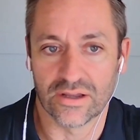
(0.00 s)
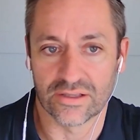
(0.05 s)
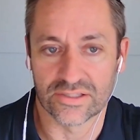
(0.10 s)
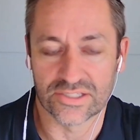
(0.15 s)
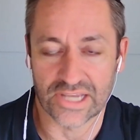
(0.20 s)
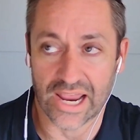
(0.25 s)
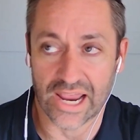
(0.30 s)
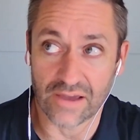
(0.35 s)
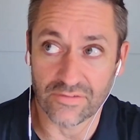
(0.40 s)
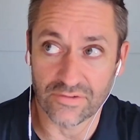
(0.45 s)

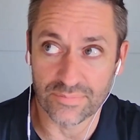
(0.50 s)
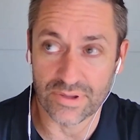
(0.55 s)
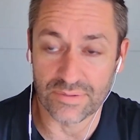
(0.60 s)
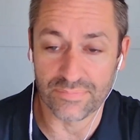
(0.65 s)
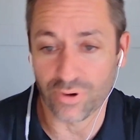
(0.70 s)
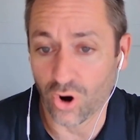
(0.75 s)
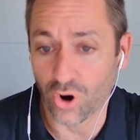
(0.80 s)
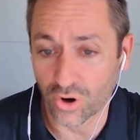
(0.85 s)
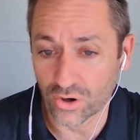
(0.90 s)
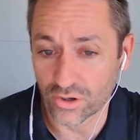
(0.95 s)
have it be
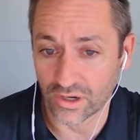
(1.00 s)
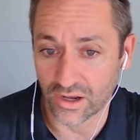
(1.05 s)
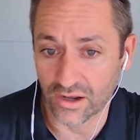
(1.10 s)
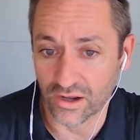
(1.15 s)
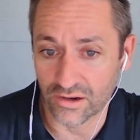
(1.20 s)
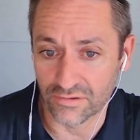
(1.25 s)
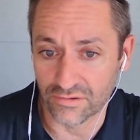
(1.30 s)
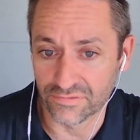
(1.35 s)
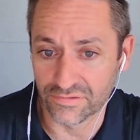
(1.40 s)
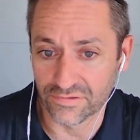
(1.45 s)
part
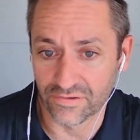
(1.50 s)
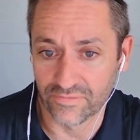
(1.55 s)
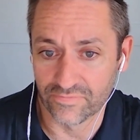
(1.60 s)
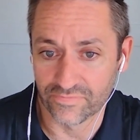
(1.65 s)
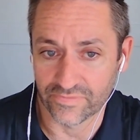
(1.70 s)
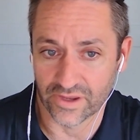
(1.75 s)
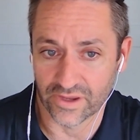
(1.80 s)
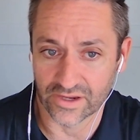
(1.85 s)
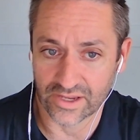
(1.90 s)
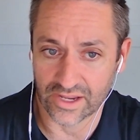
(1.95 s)
of
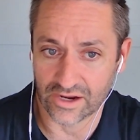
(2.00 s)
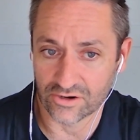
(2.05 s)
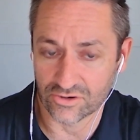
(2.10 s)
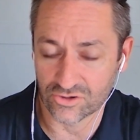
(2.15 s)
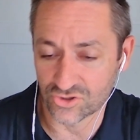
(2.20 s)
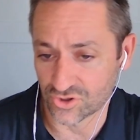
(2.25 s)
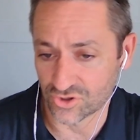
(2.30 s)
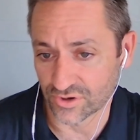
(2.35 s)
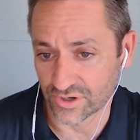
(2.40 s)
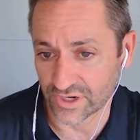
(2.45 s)
a care
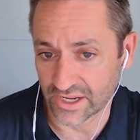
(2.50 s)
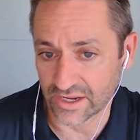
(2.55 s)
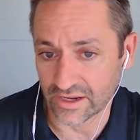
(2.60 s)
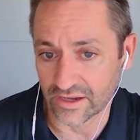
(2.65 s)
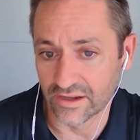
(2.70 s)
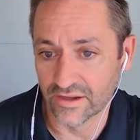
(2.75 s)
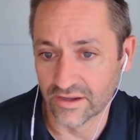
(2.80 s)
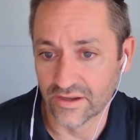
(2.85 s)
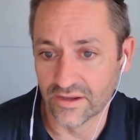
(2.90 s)
journey.